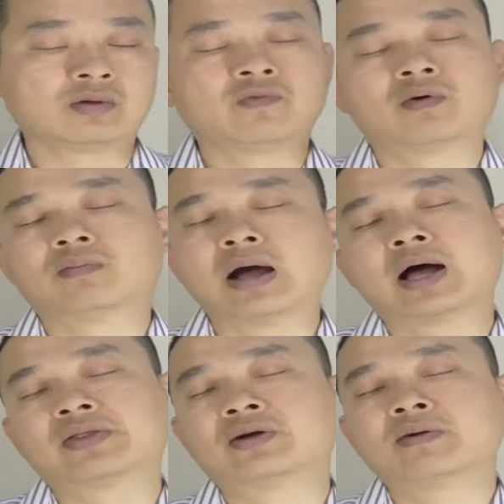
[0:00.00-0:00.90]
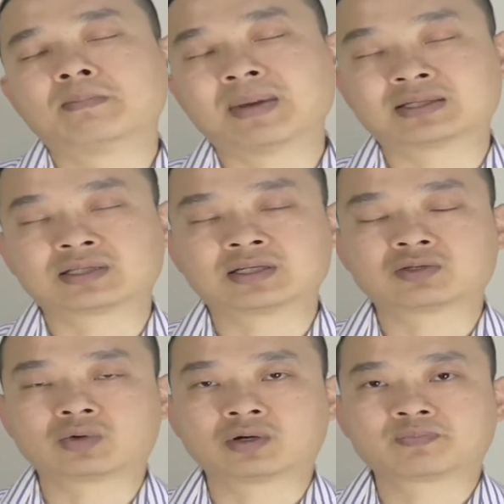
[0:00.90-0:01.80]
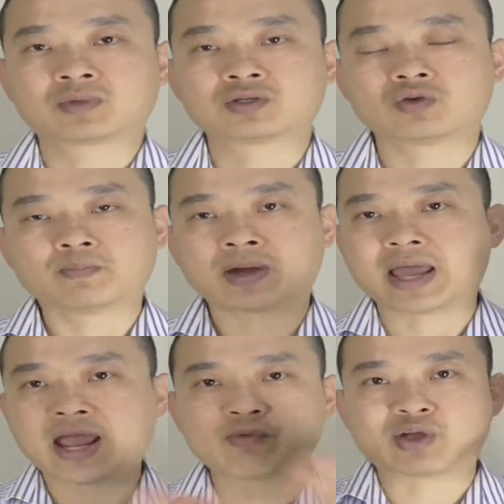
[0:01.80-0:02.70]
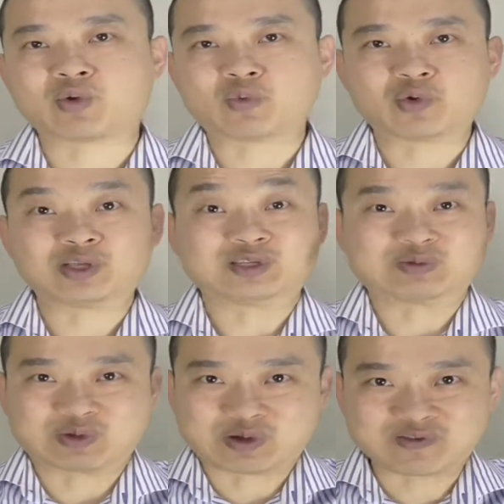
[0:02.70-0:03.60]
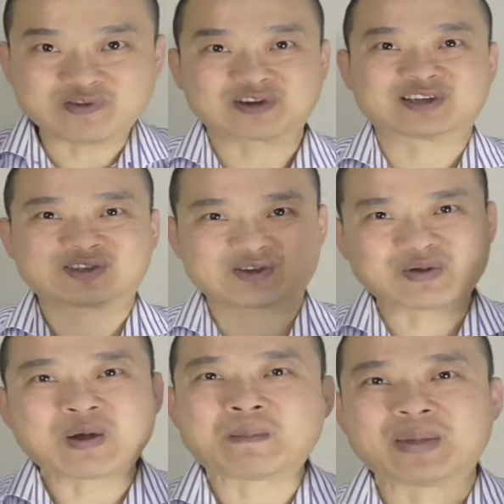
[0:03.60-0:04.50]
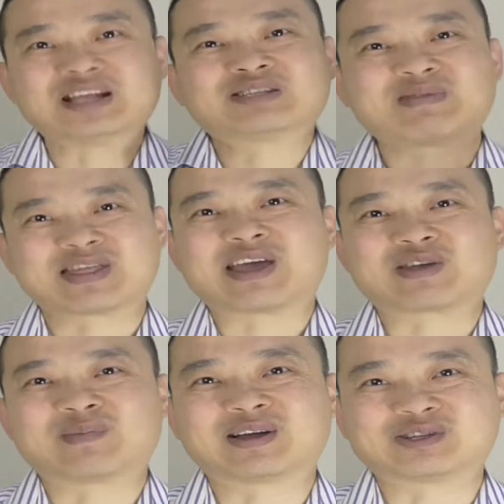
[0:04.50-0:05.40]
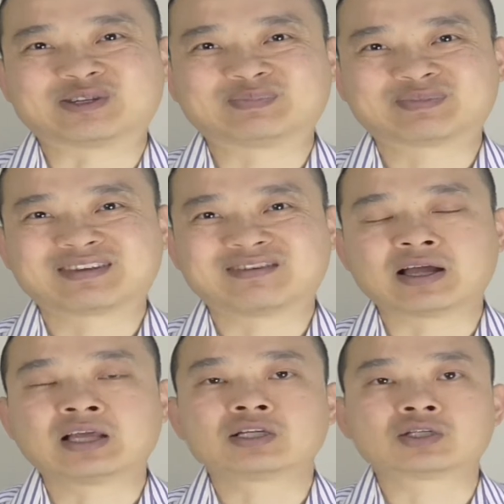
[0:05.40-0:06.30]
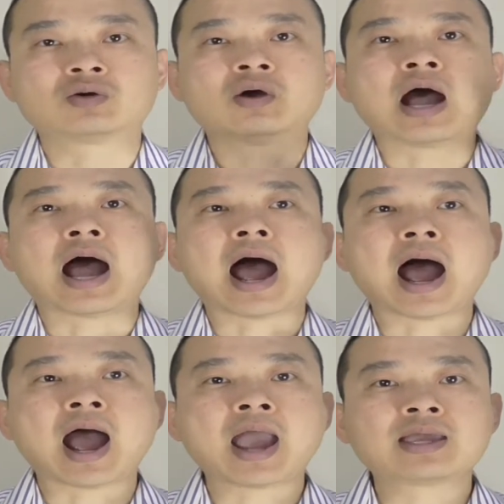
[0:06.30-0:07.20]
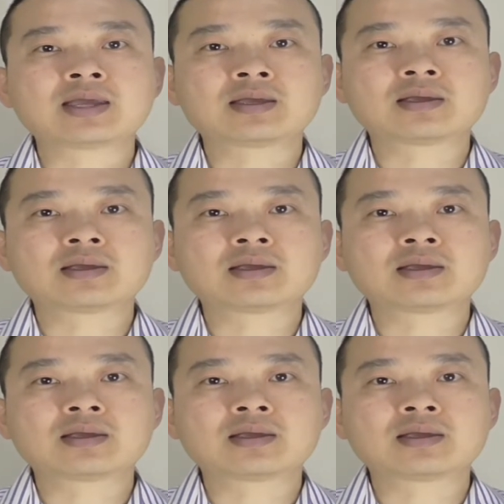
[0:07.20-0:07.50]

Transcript: it from other masters as well. So, but anyway, we're gonna focus on balance method acupuncture. Right. So I